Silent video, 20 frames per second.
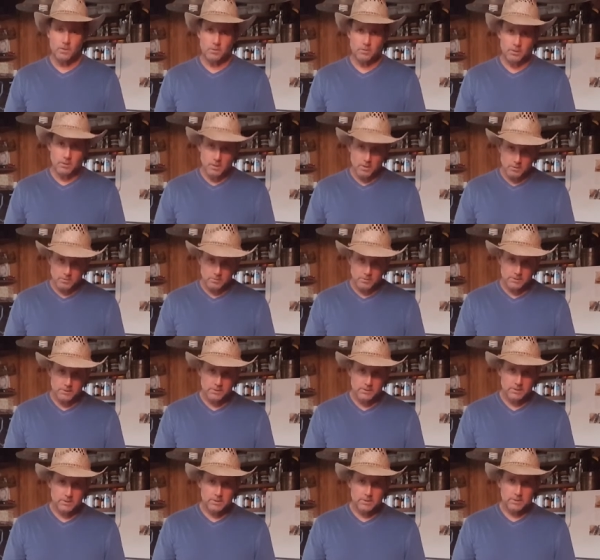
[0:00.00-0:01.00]
The other one
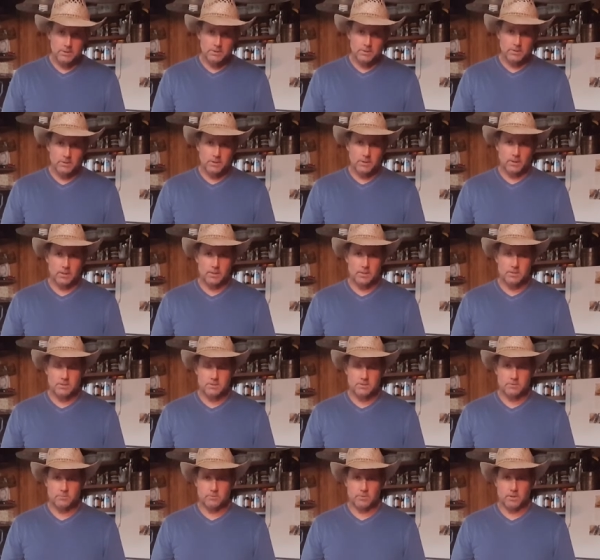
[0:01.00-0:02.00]

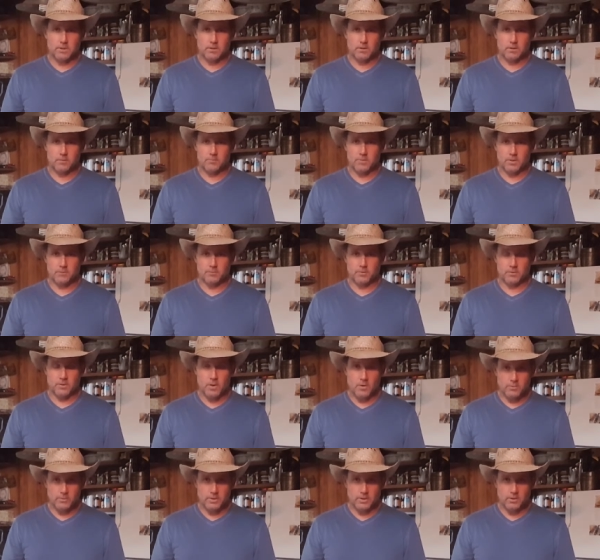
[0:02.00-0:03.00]
is, if you
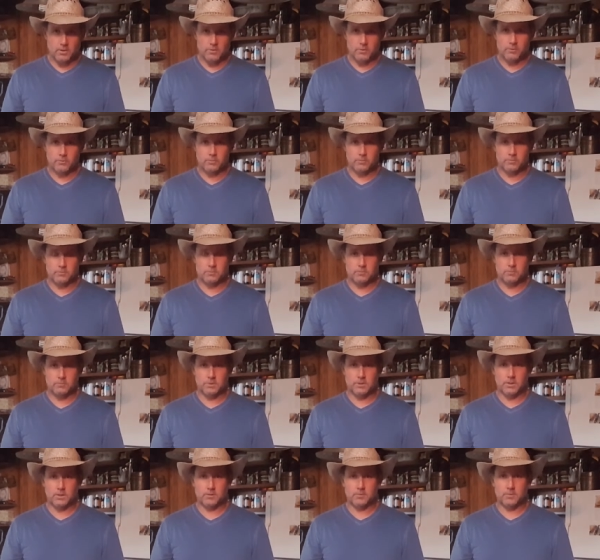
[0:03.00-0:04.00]
don't know
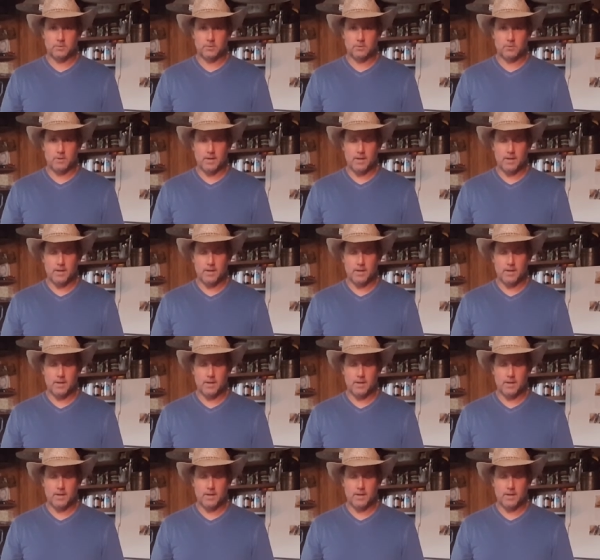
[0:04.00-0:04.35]
and you don't